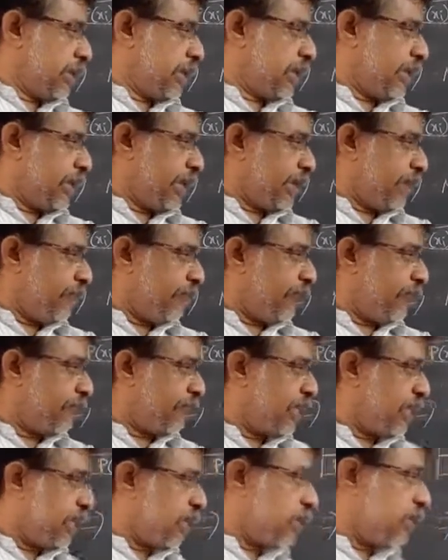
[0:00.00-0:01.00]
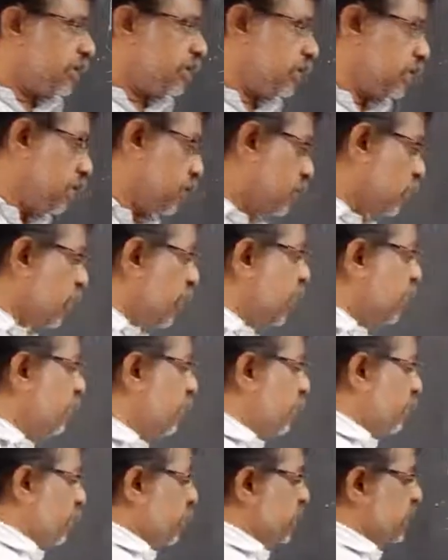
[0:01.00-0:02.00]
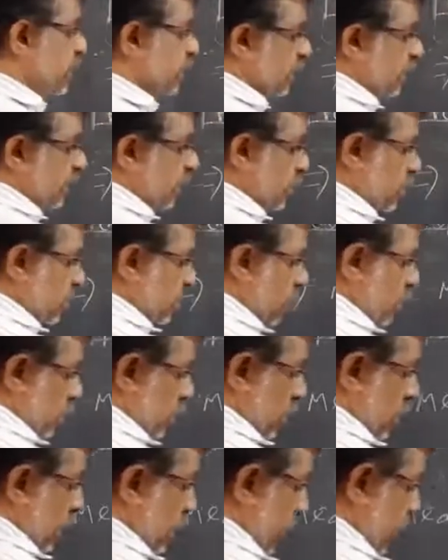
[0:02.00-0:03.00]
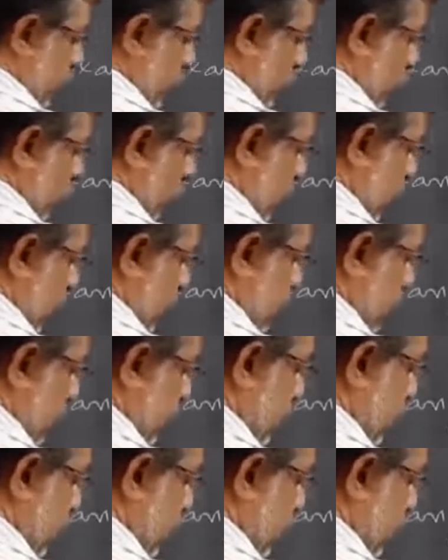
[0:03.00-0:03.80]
10, 15, 21 by 6. 3 2 ja, 3